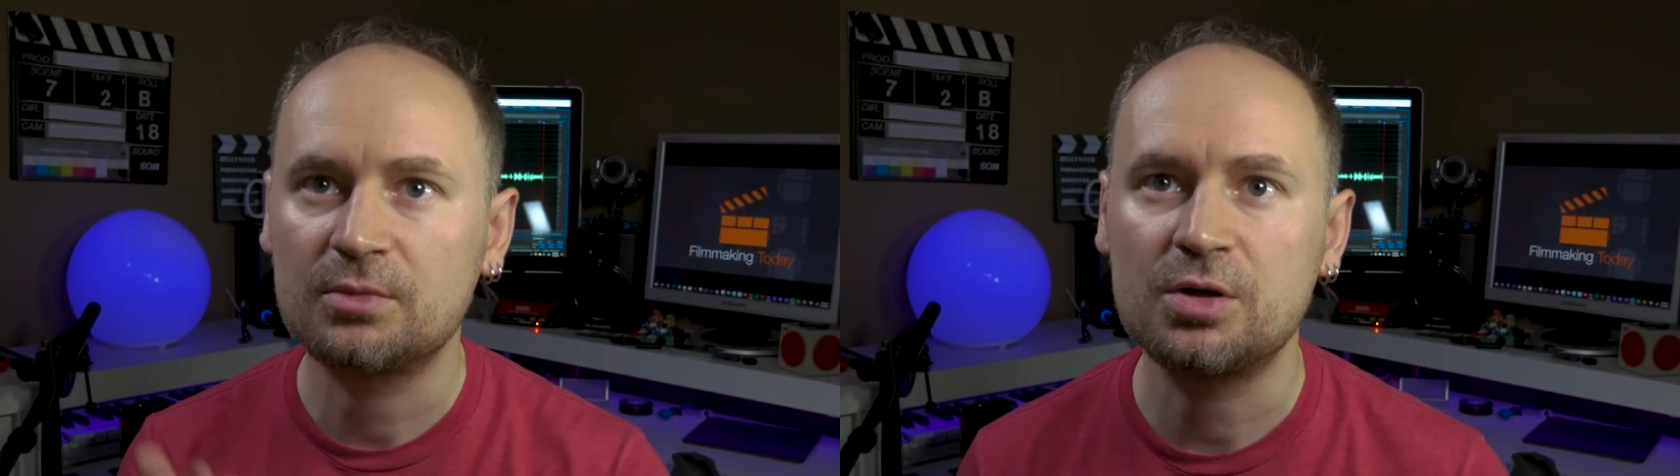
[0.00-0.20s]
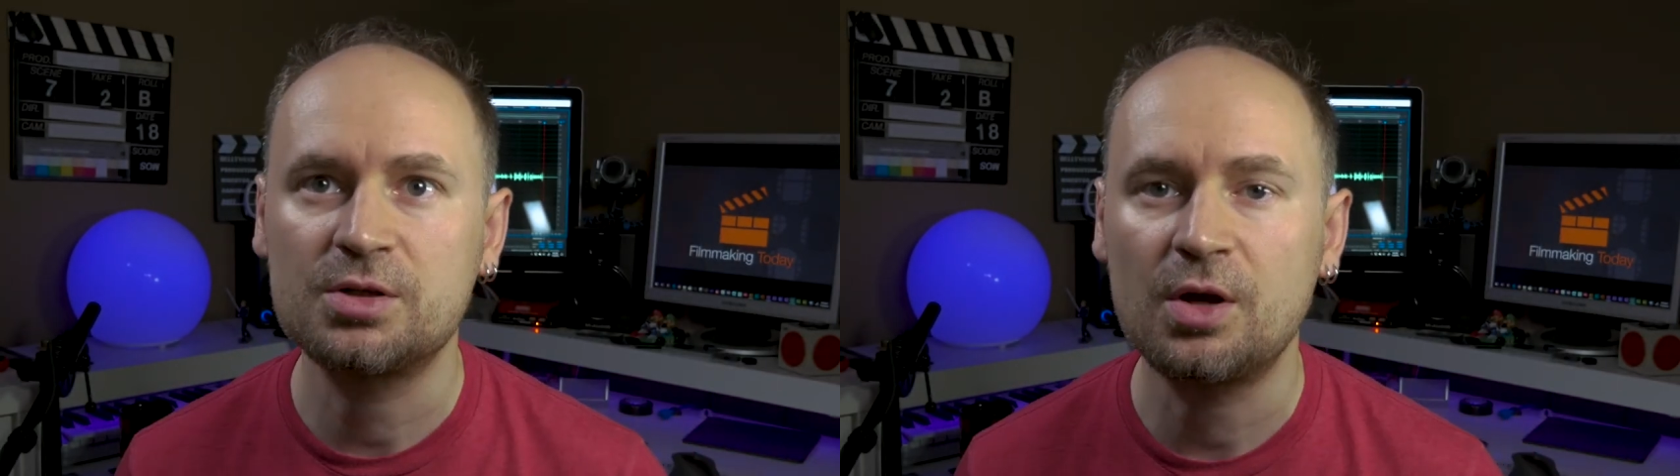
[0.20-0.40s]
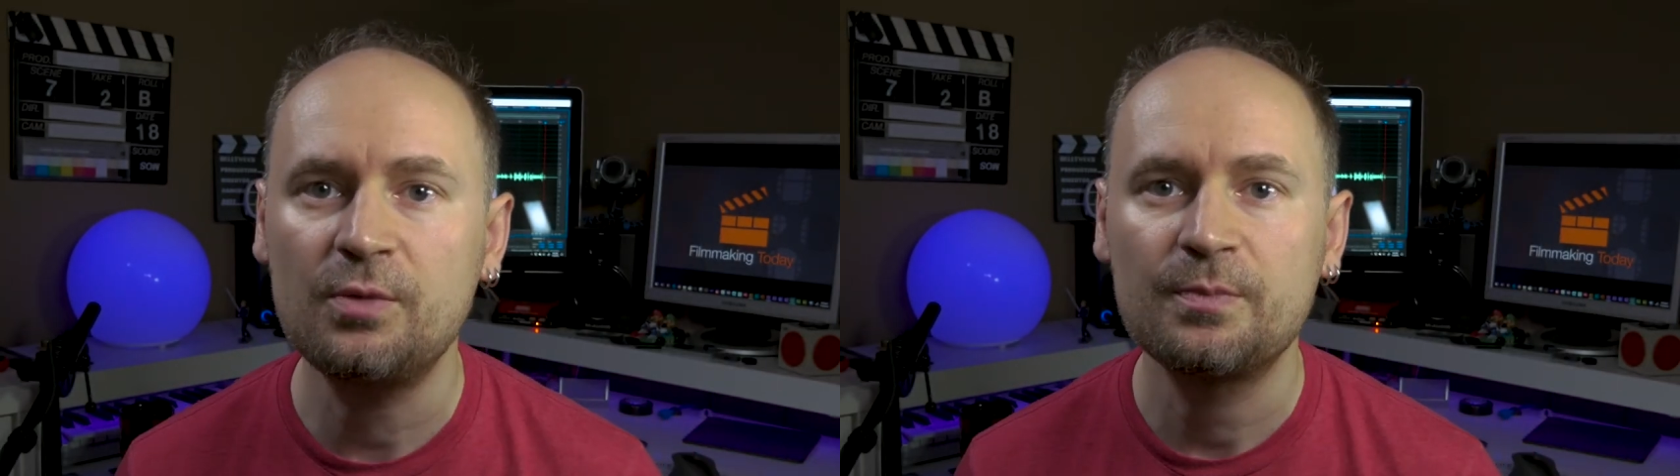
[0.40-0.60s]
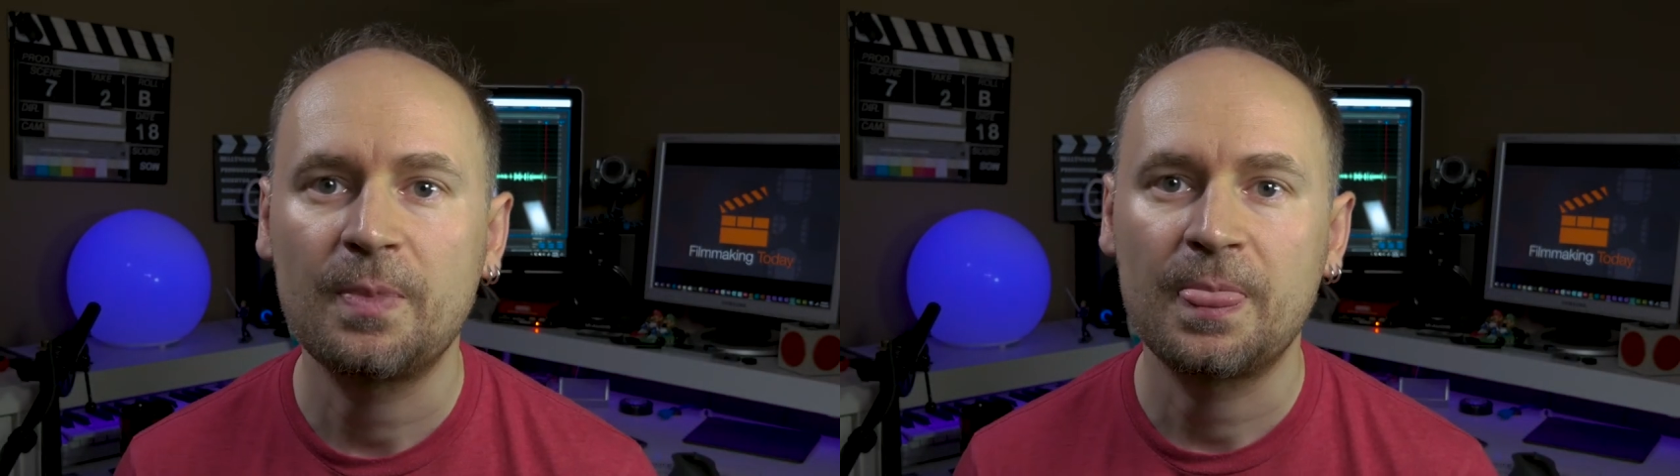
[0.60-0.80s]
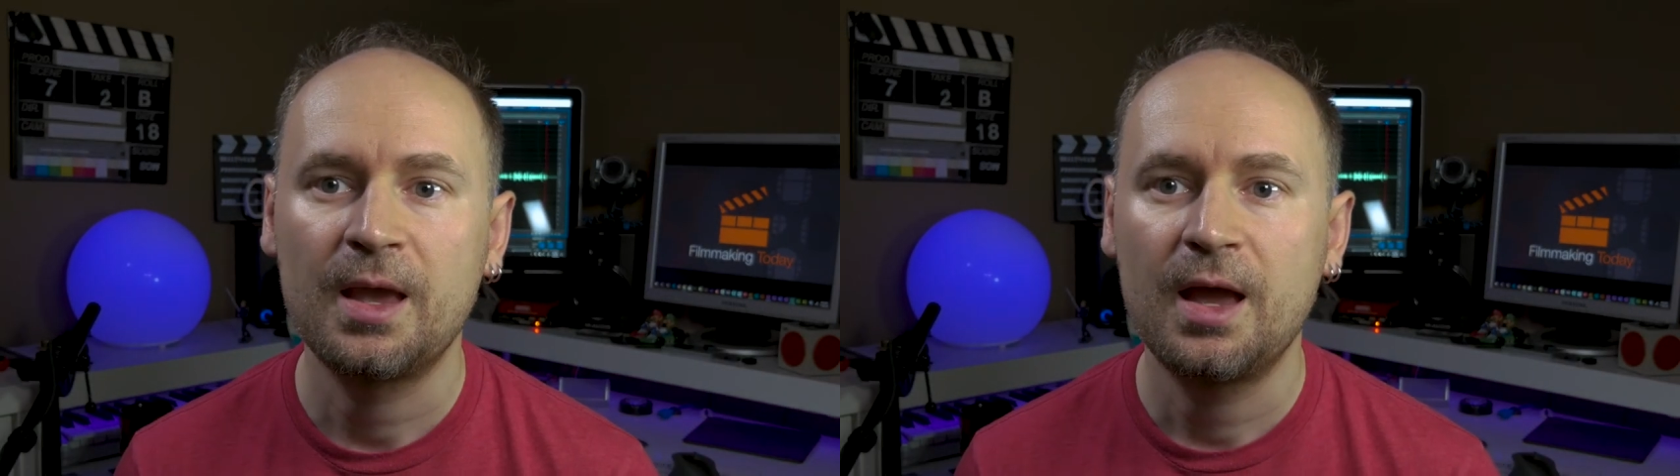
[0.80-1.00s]
or so.
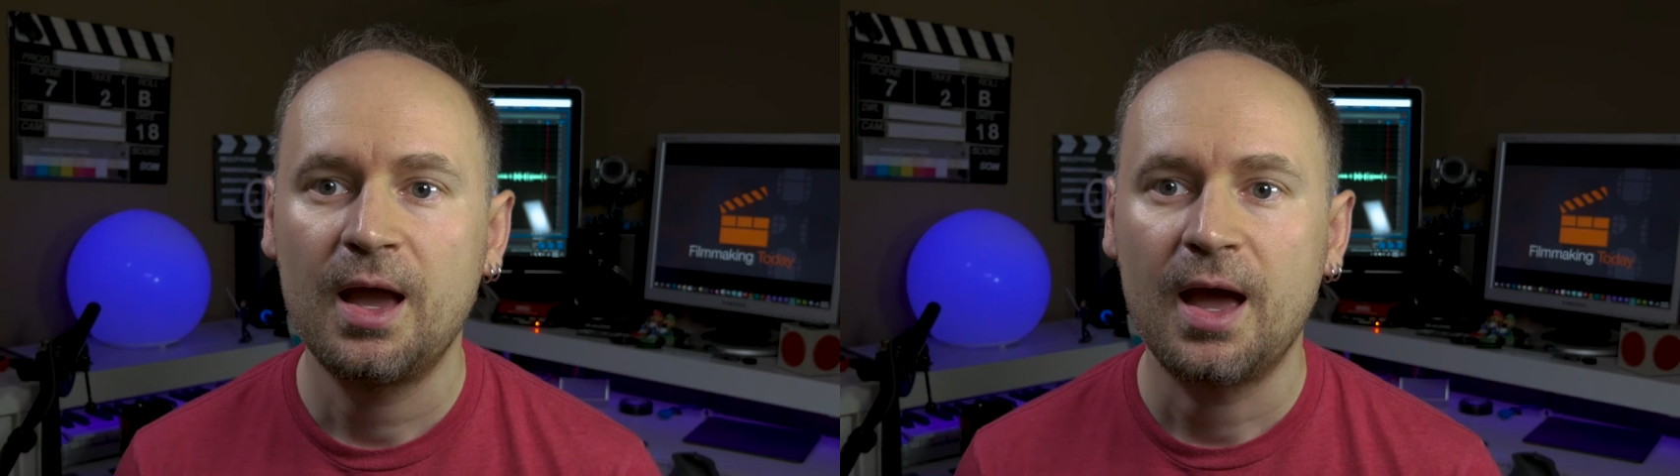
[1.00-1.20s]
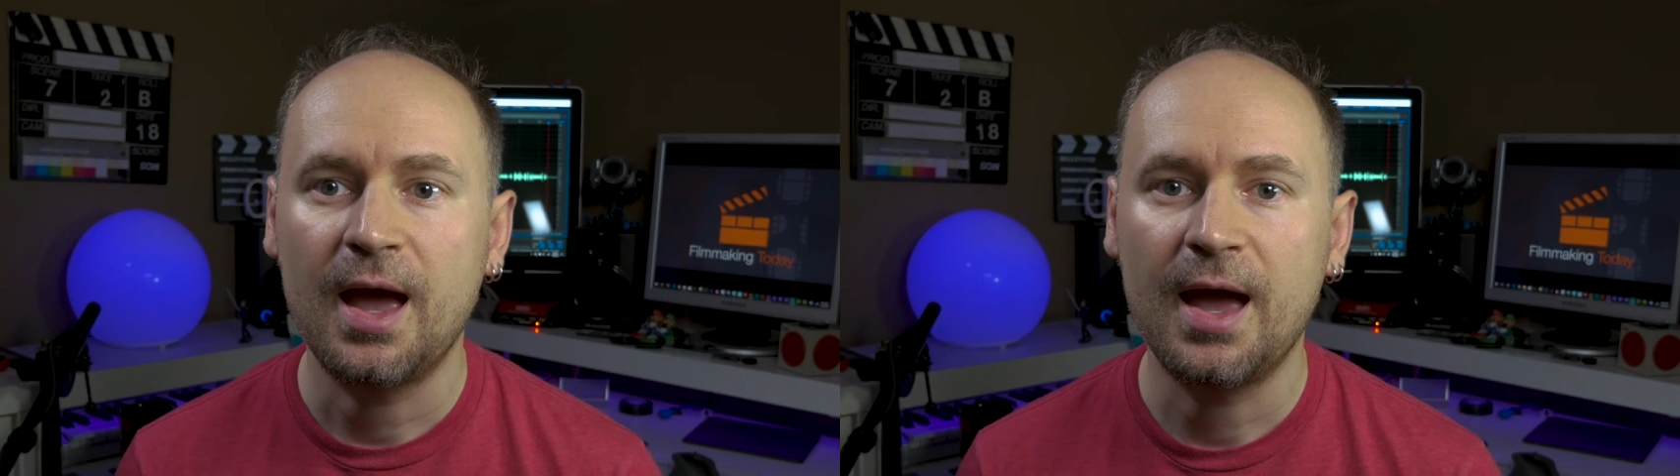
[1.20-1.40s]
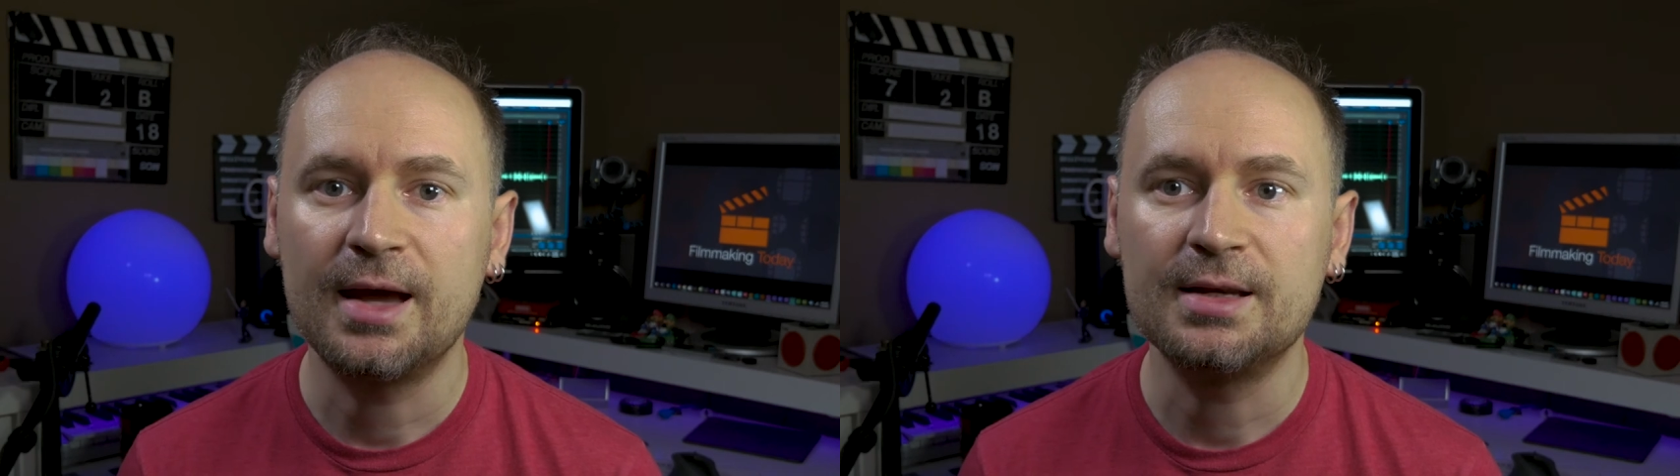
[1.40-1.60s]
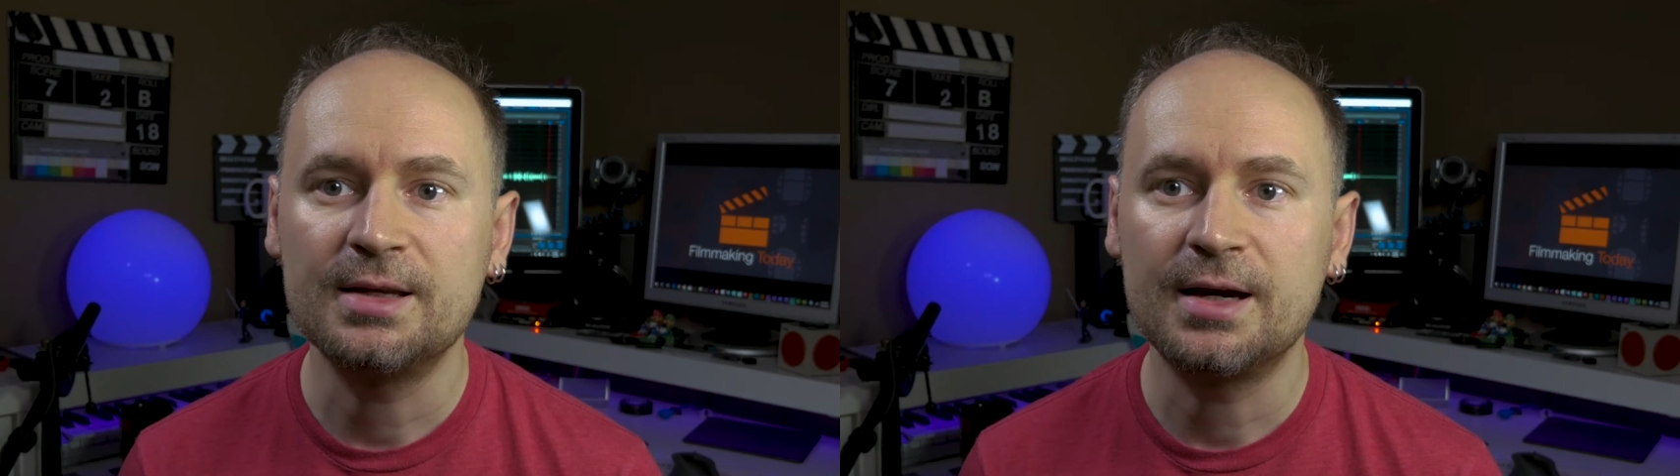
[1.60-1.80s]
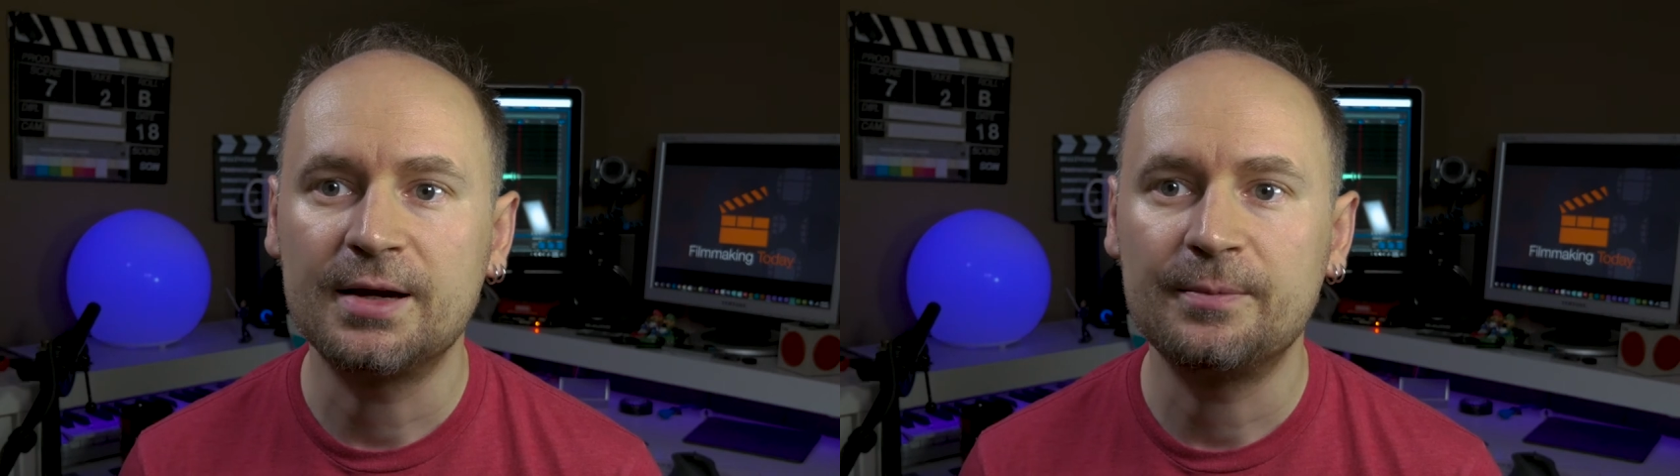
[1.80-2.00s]

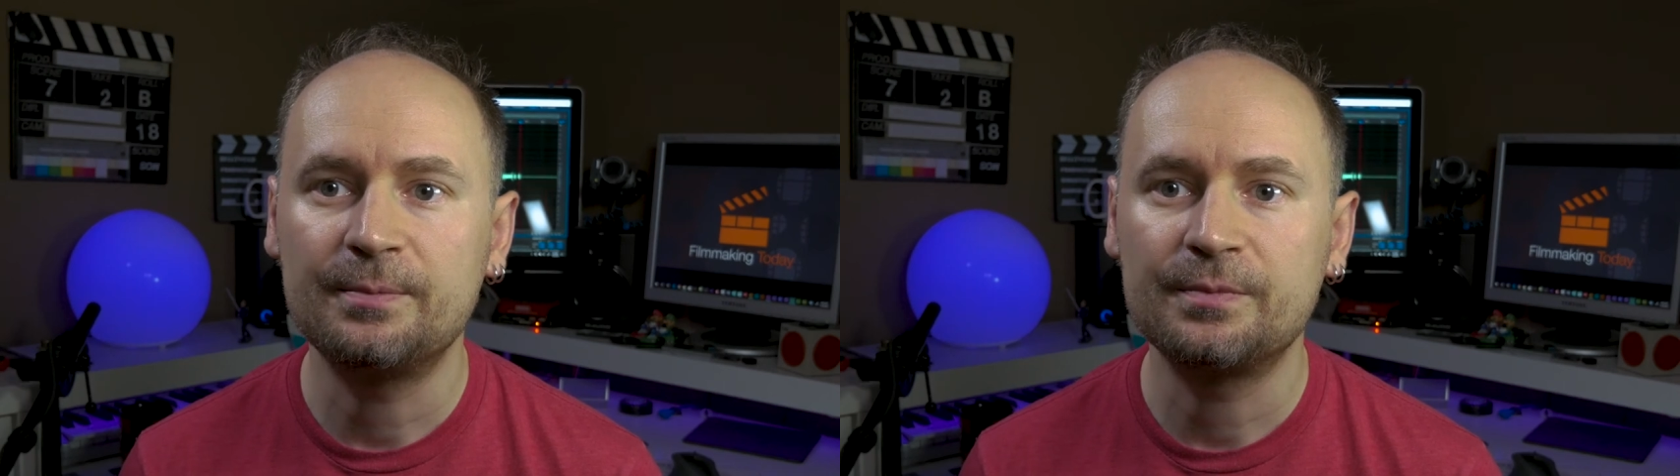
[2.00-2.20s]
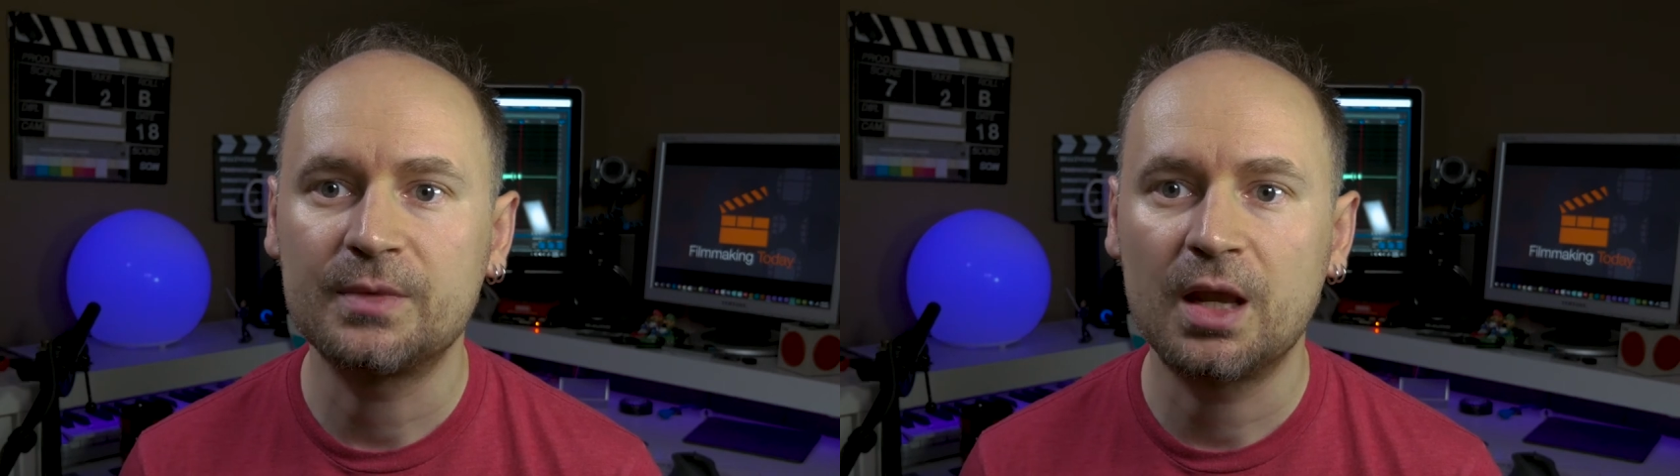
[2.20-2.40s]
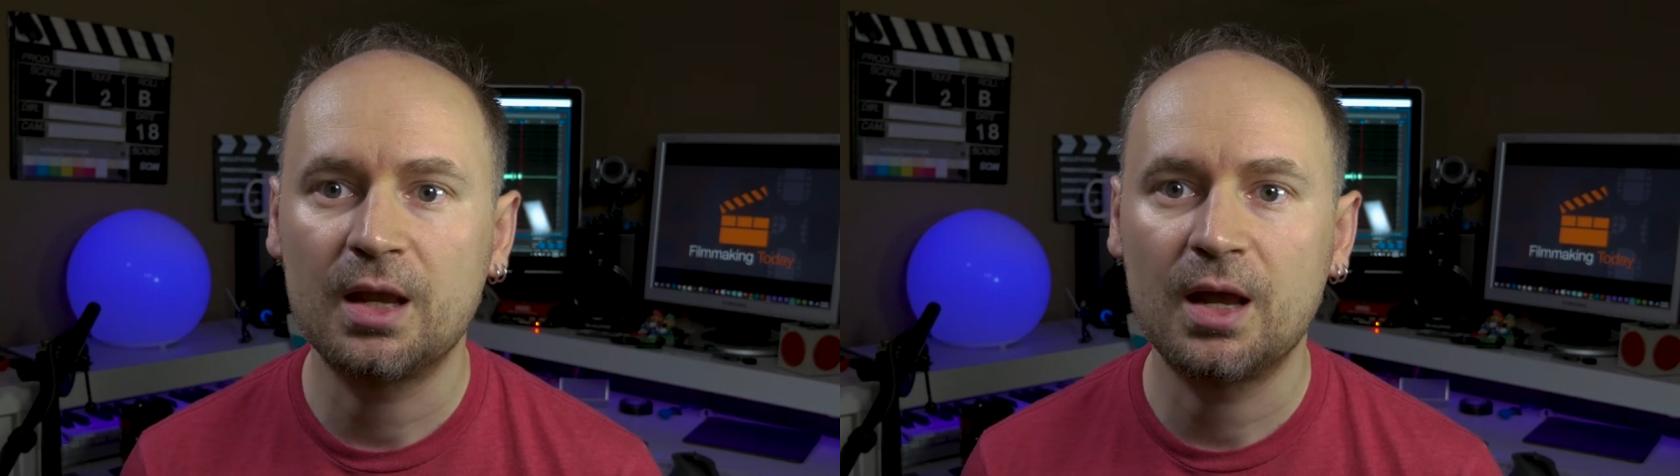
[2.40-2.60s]
And